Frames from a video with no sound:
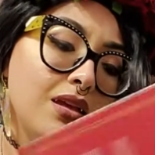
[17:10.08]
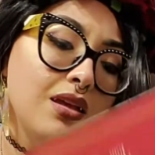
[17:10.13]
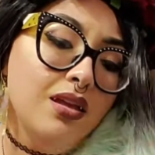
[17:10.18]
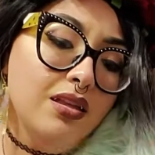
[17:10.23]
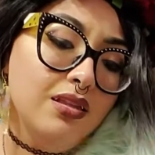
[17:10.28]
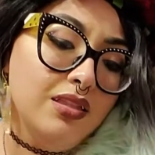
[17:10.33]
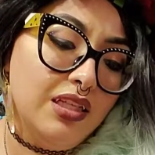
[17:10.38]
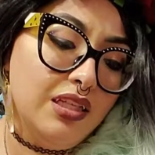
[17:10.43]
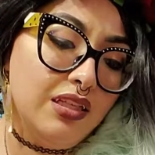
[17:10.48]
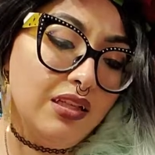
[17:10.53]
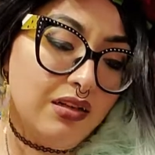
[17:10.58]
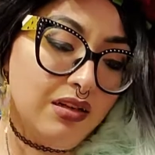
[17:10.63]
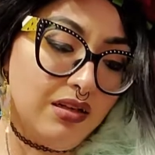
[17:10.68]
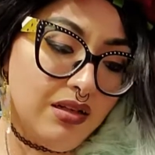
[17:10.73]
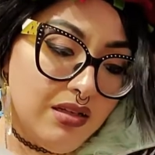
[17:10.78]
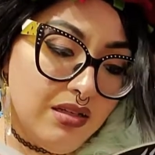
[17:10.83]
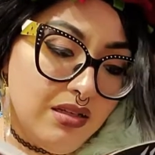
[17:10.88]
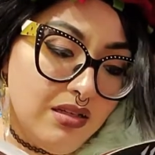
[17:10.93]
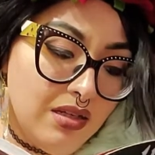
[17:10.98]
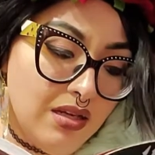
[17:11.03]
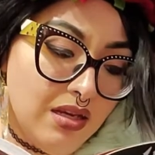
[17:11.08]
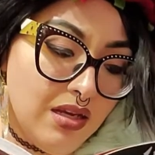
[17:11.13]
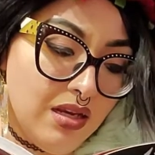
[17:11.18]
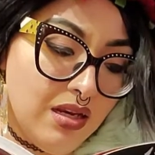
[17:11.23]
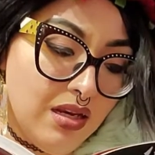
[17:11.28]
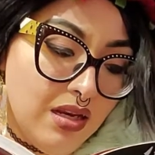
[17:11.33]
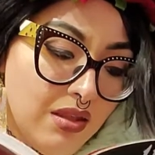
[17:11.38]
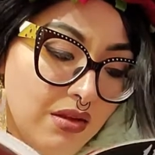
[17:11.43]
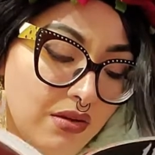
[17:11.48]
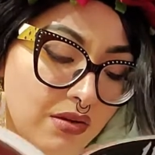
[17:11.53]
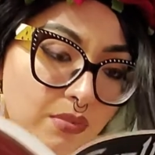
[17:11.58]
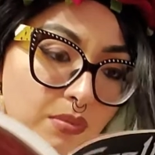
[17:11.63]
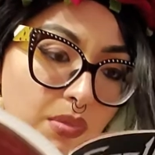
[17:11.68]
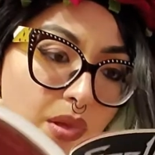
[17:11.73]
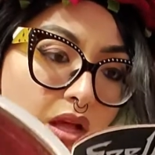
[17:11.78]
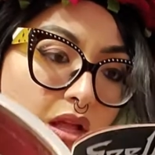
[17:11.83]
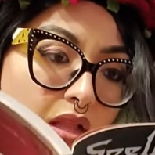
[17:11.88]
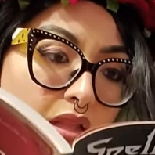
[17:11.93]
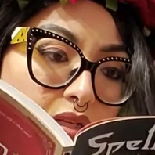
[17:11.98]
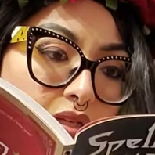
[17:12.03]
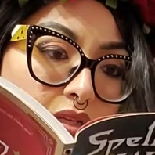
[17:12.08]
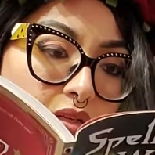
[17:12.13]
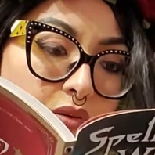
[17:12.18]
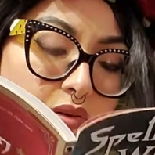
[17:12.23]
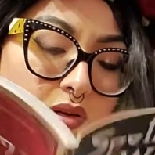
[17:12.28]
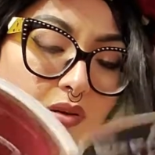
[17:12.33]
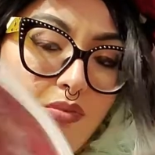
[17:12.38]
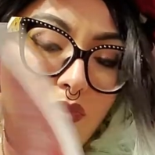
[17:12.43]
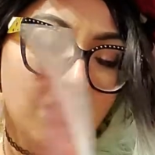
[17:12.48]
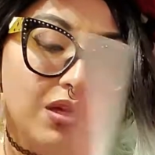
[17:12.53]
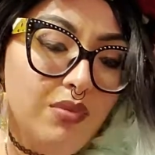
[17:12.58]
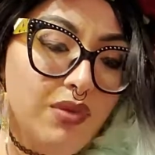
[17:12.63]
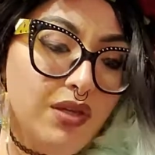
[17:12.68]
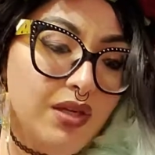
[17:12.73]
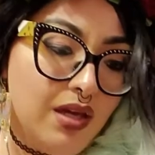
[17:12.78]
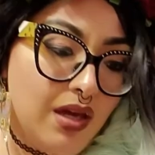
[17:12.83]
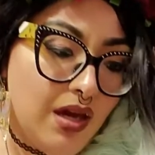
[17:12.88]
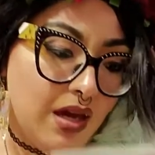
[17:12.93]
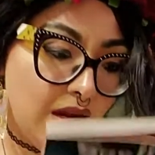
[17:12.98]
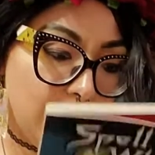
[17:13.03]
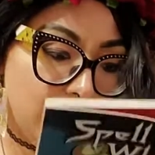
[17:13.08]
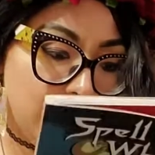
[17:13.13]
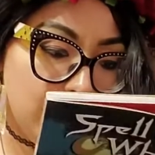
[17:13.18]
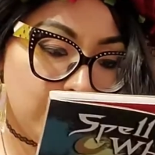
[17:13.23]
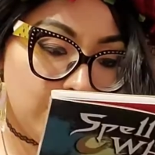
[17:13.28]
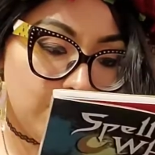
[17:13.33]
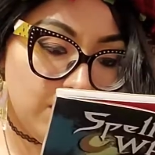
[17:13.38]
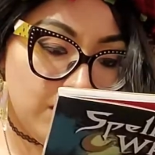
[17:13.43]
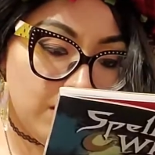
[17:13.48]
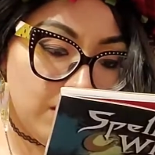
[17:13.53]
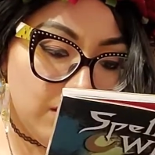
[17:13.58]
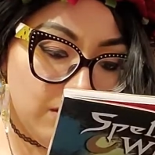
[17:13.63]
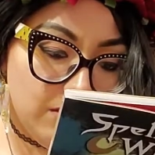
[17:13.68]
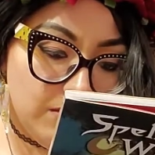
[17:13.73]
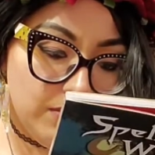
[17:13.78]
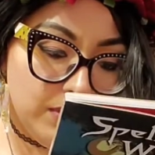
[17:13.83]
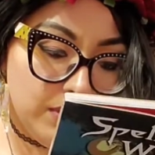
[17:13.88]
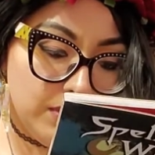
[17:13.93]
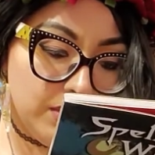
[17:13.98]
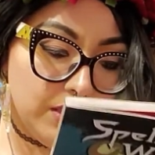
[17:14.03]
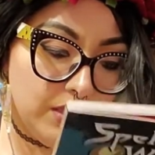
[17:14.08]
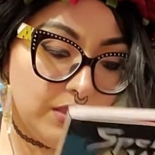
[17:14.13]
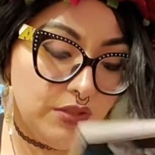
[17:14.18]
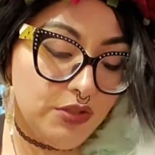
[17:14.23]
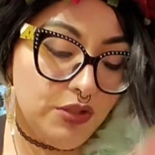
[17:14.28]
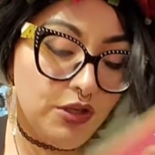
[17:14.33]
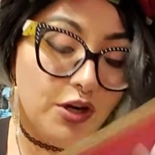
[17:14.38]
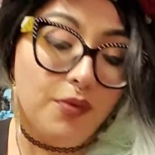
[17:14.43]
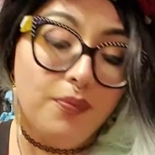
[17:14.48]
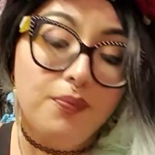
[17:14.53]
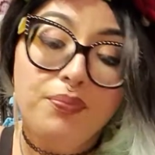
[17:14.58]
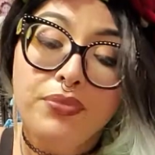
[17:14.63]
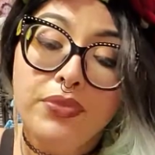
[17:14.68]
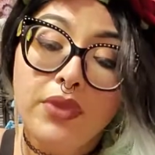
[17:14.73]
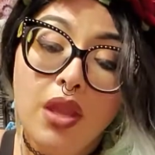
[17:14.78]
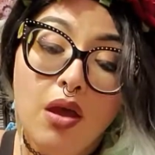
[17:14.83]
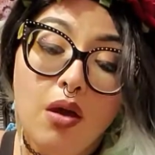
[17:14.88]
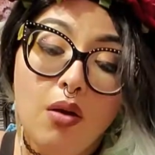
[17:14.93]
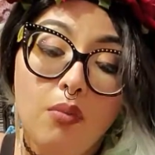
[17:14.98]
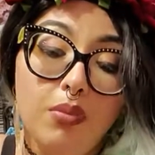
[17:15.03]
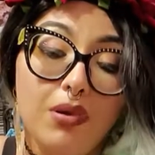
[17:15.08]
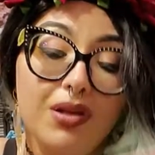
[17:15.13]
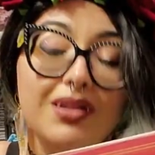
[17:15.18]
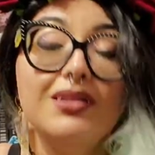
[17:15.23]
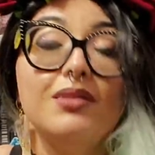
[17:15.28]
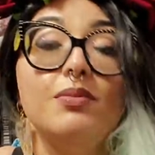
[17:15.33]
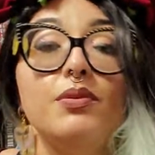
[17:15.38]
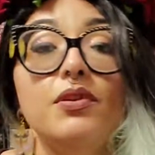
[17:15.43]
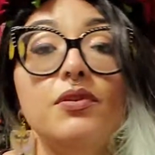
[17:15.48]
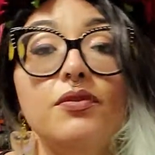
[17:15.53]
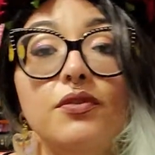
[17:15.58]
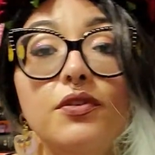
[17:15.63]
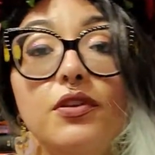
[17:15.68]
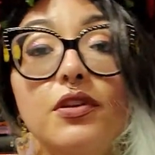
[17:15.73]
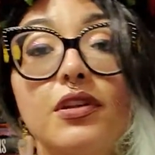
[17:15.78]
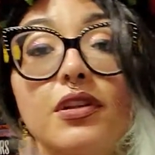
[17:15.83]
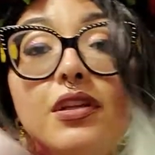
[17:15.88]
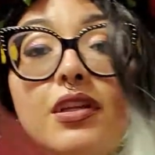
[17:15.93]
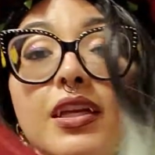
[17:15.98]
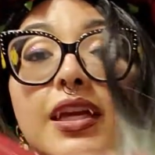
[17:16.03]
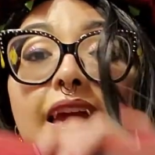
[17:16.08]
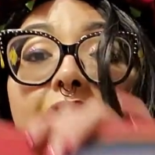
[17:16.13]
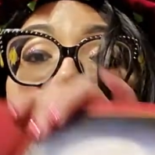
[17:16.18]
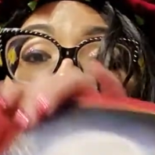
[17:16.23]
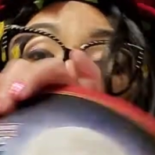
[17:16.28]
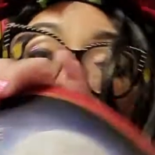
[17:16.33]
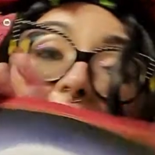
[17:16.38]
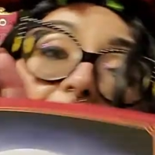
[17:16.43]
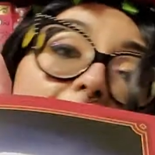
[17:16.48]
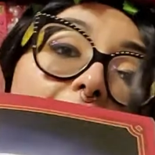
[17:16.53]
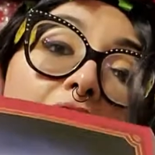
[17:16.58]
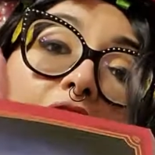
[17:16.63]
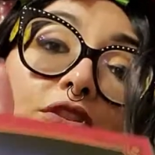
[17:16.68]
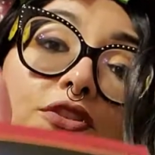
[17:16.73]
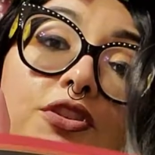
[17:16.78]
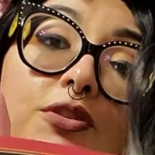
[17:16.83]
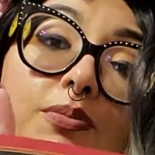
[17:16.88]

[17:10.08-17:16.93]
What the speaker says: it's either another Impala or it might be a Cadillac. I'm not 100% sure, but it's beautiful, and she's